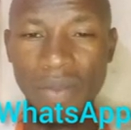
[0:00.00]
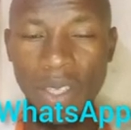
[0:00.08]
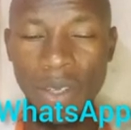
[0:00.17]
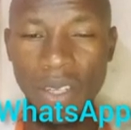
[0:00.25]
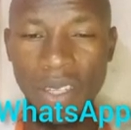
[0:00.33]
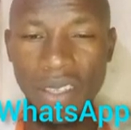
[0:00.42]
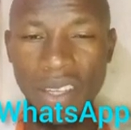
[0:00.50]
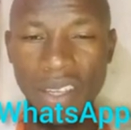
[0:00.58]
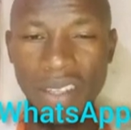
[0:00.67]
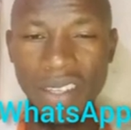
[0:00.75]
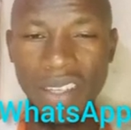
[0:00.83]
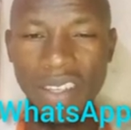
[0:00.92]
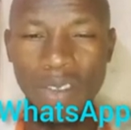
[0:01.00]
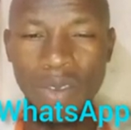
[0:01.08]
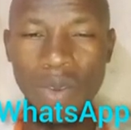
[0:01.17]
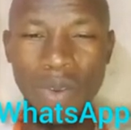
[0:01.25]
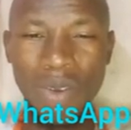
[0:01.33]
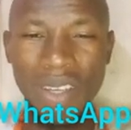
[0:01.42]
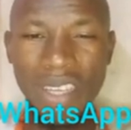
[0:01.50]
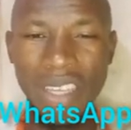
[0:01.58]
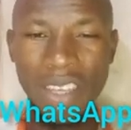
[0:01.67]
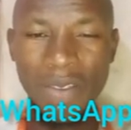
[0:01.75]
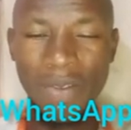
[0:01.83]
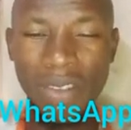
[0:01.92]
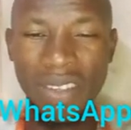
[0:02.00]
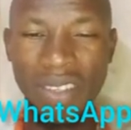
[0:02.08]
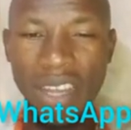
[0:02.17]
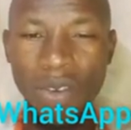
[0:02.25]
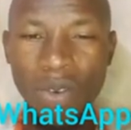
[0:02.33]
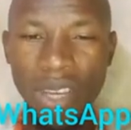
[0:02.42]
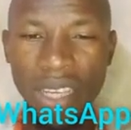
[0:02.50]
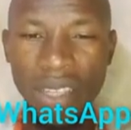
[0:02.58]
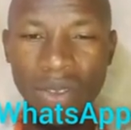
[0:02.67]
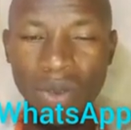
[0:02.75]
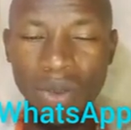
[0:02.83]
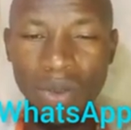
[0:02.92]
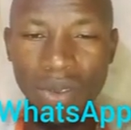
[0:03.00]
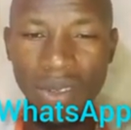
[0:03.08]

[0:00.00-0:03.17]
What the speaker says: Do you understand? So if you start going into